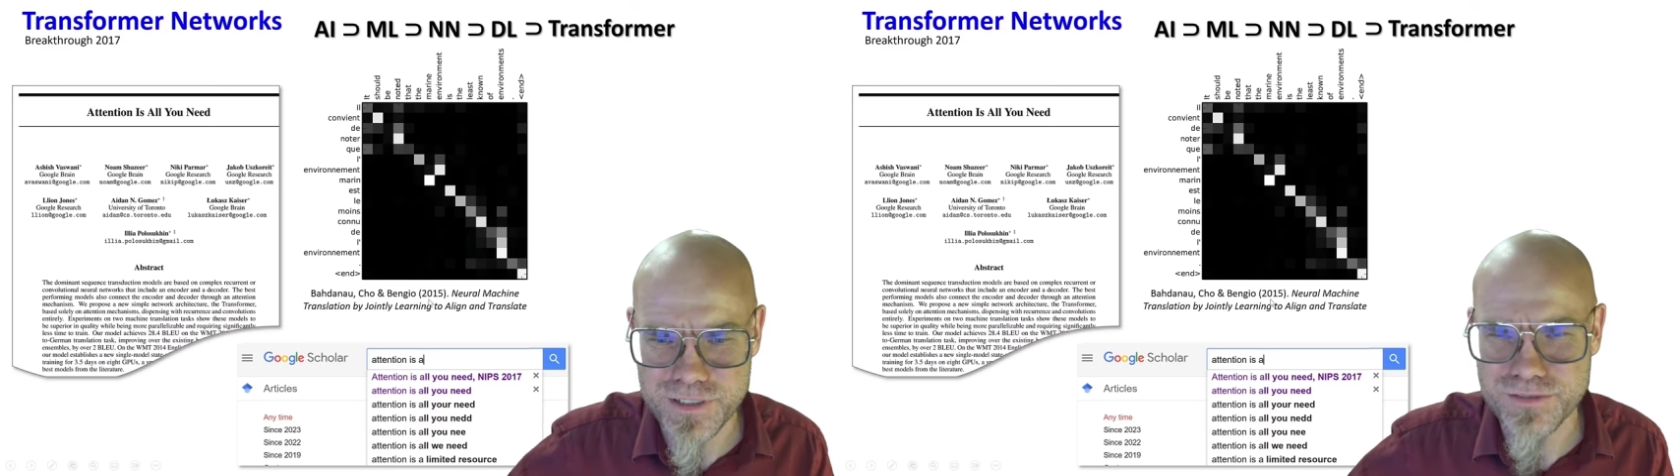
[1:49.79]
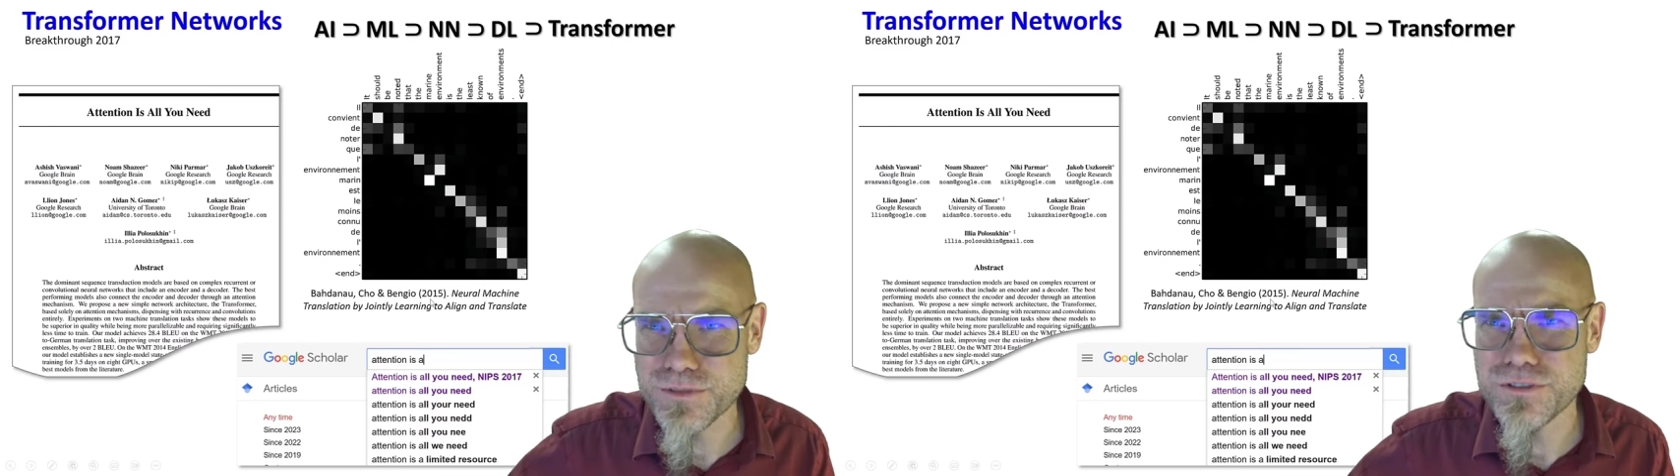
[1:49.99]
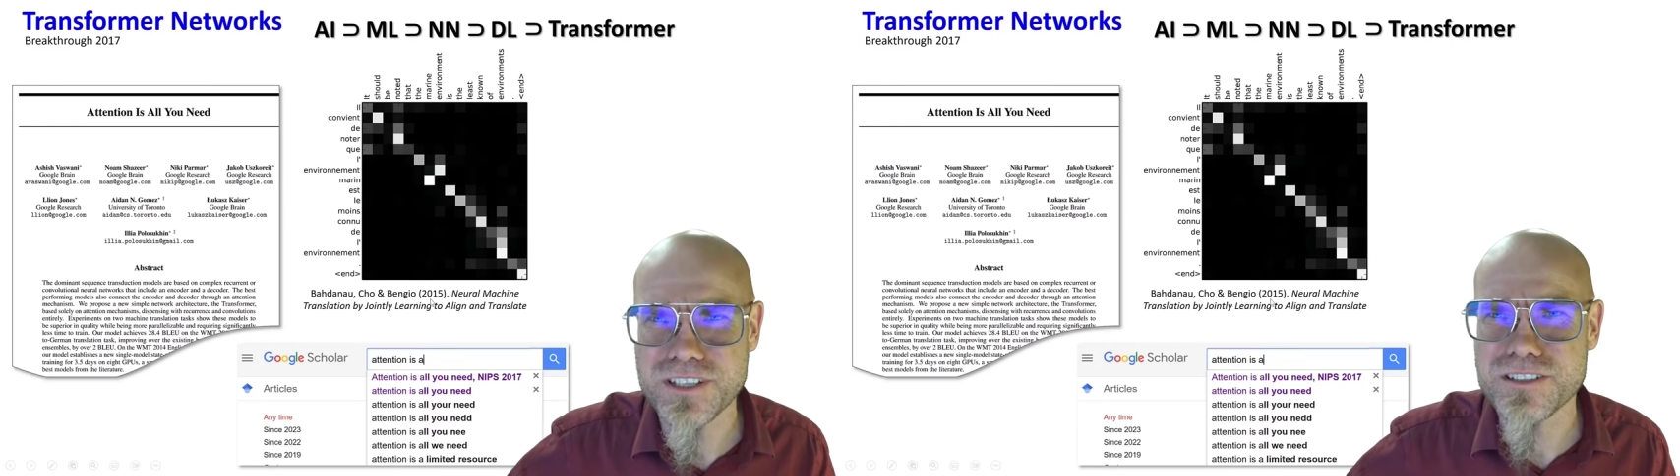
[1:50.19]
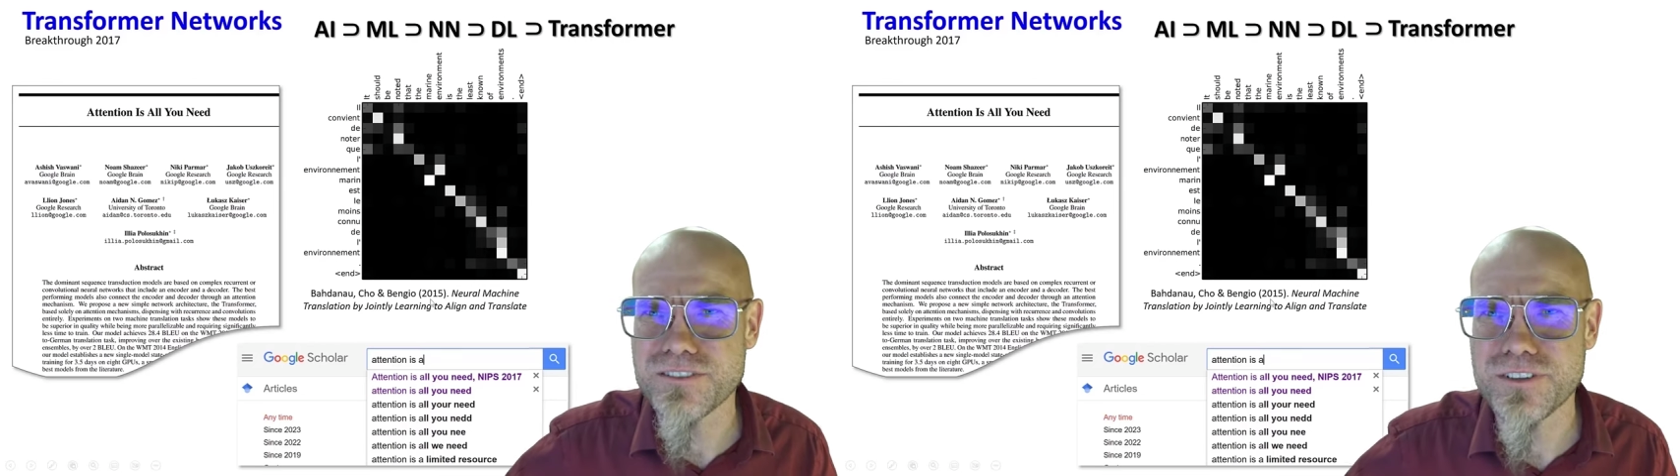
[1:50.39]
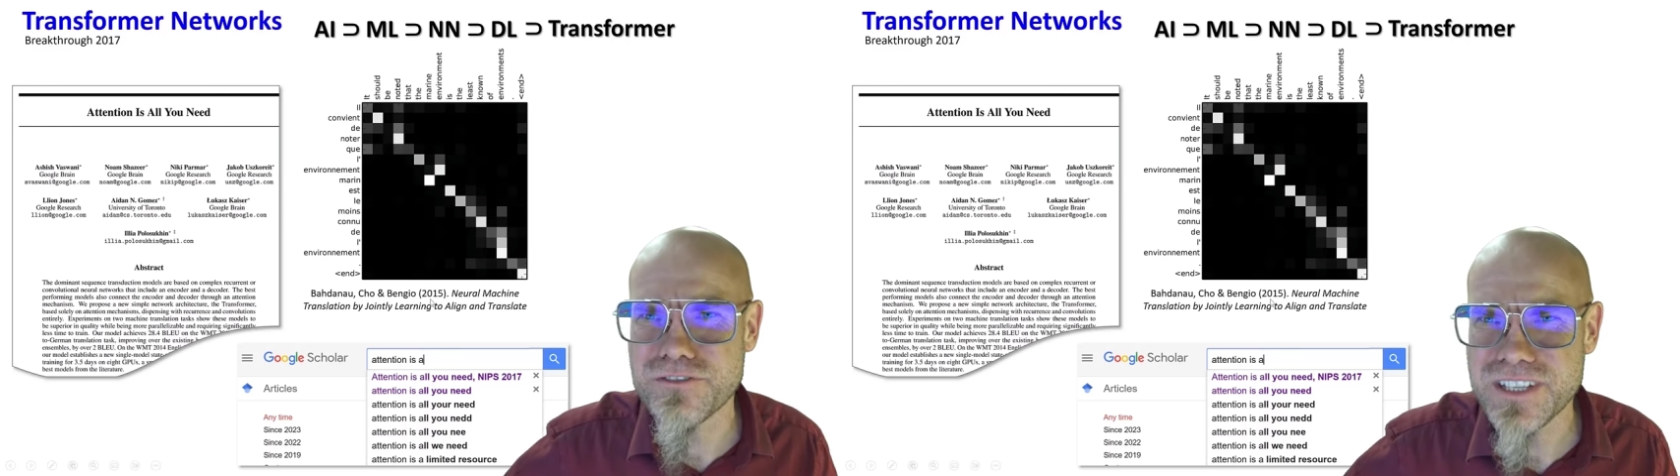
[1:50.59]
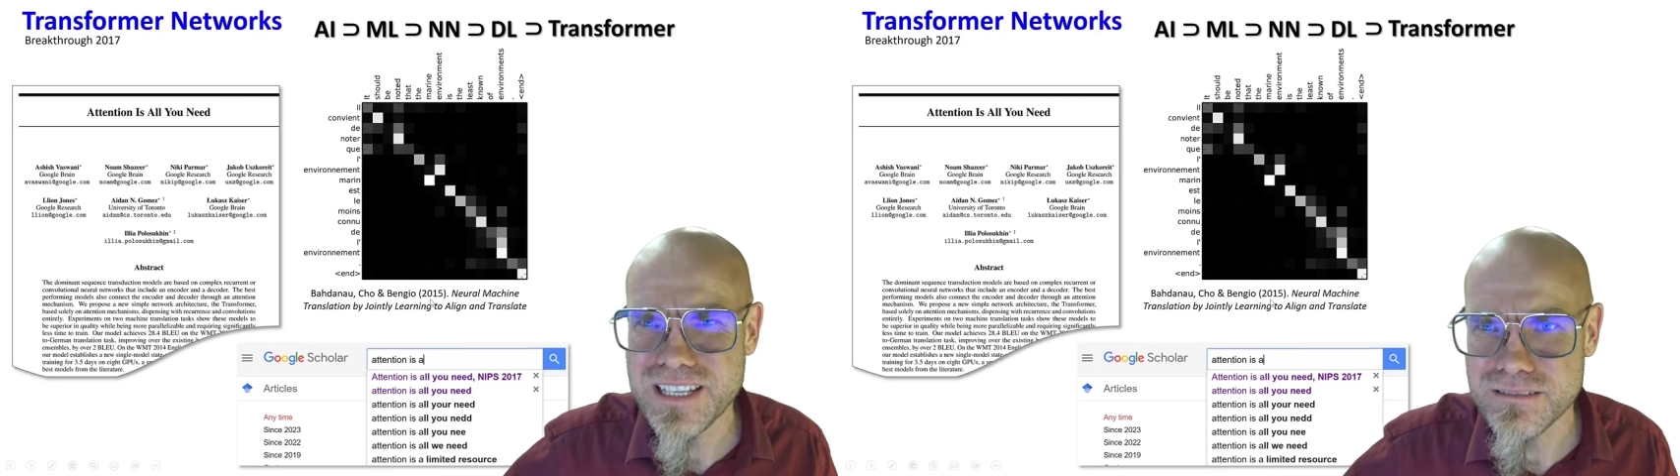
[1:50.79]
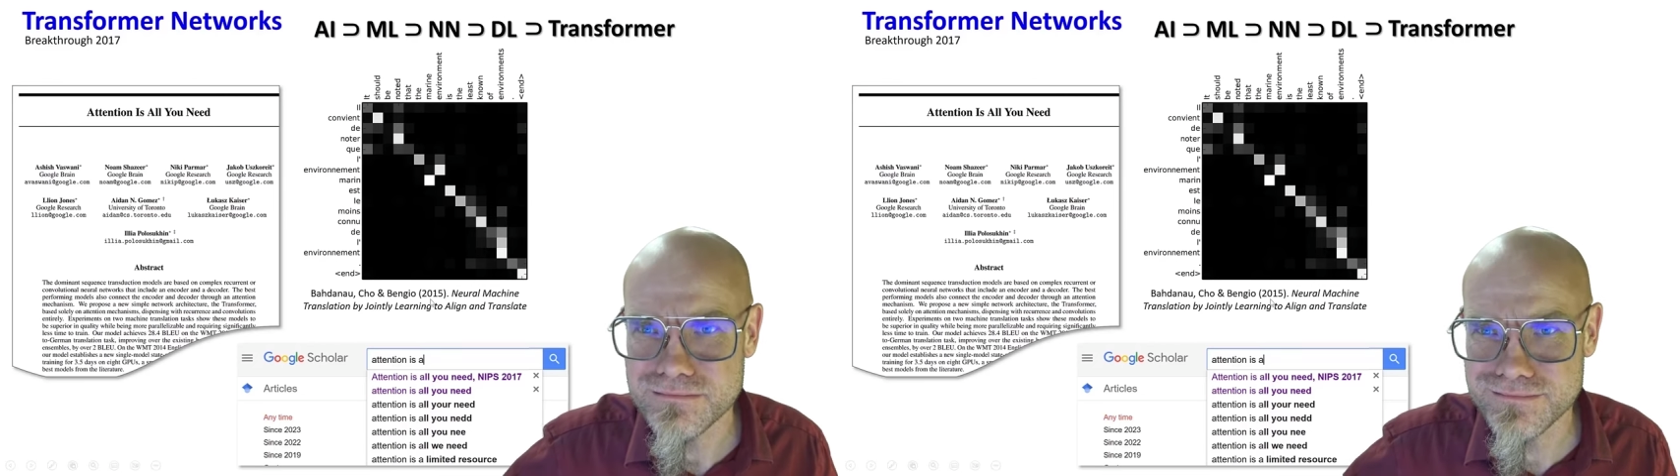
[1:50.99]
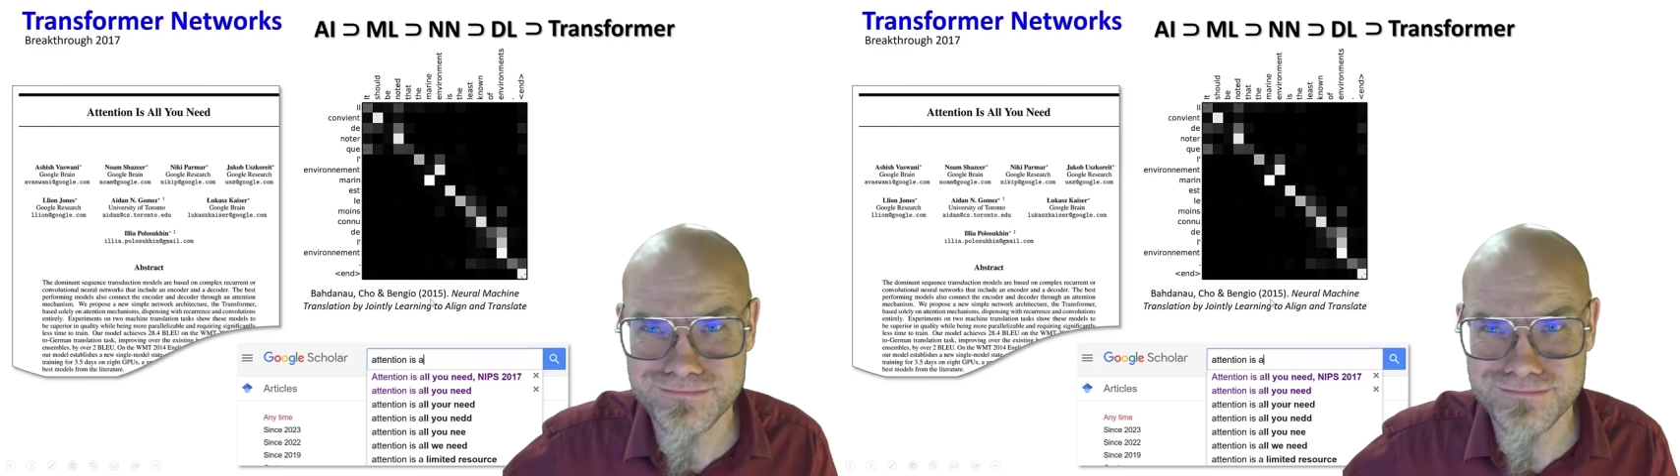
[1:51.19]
is from 2015.